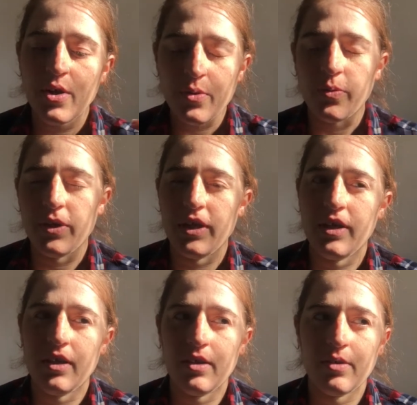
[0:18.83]

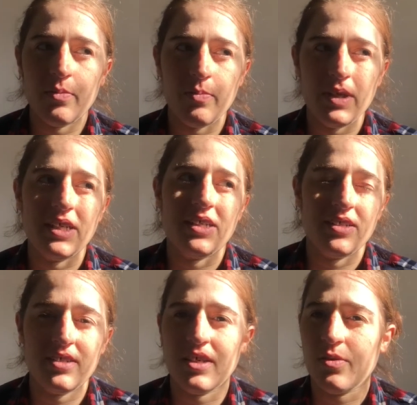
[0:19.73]
we better
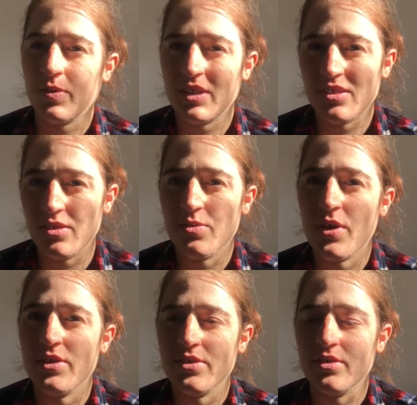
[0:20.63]
understand what the
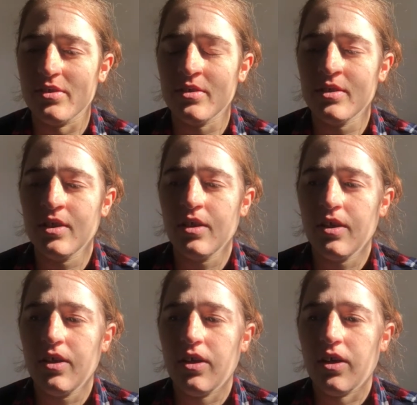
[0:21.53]
situation
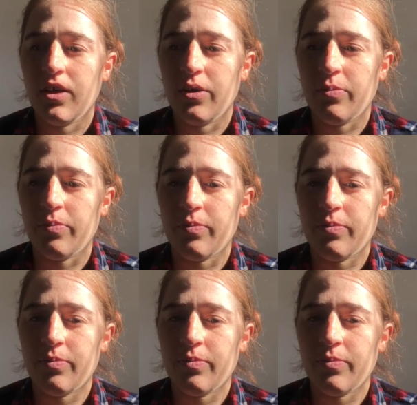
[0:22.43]
um,